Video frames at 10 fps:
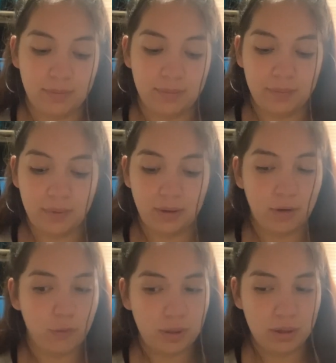if we
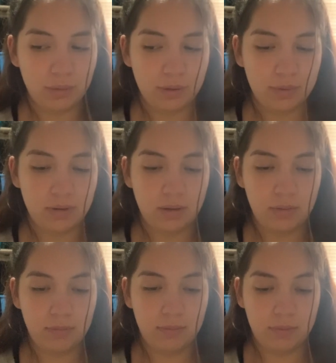don't use them.
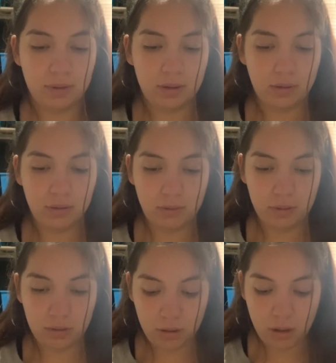So
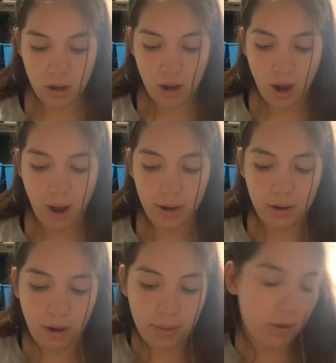I got
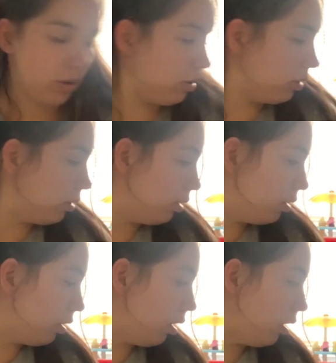the
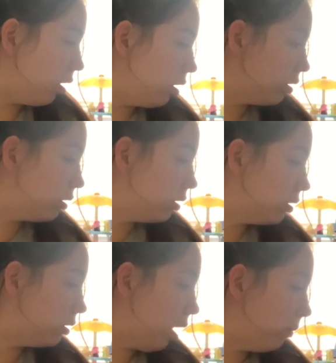
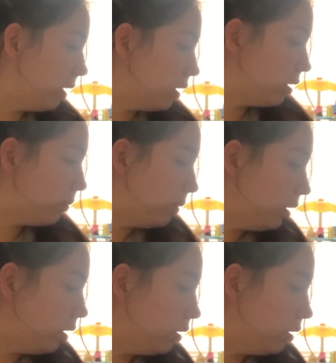Tommy Tippy. Let me